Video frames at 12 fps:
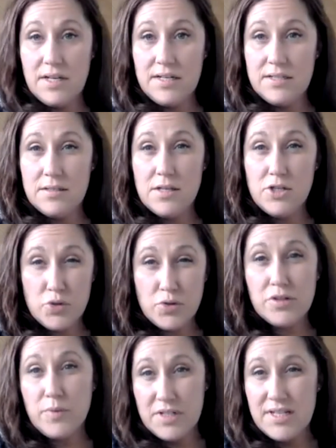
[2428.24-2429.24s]
us the
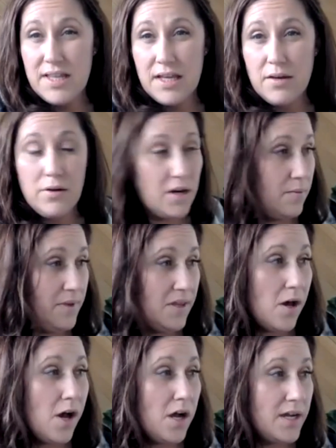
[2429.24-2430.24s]
shorter ones. I think we're going to be
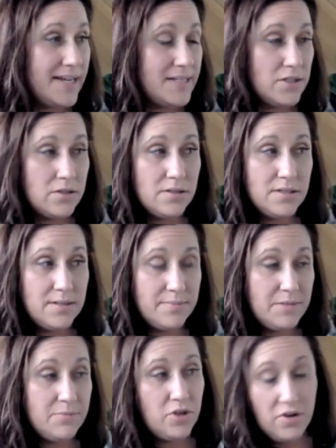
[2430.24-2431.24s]
at August,
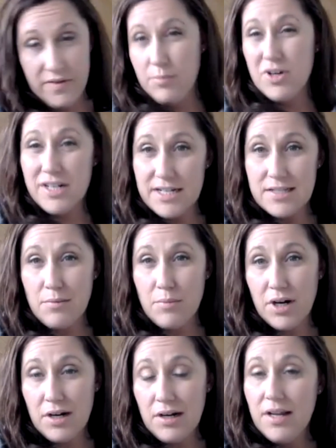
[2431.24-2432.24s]
September, November, and
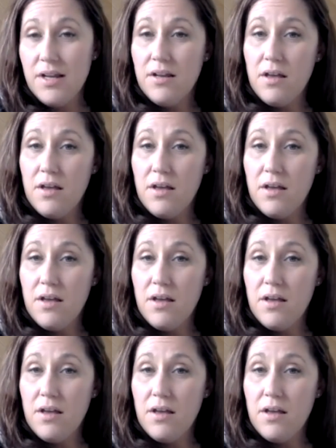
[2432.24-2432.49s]
December.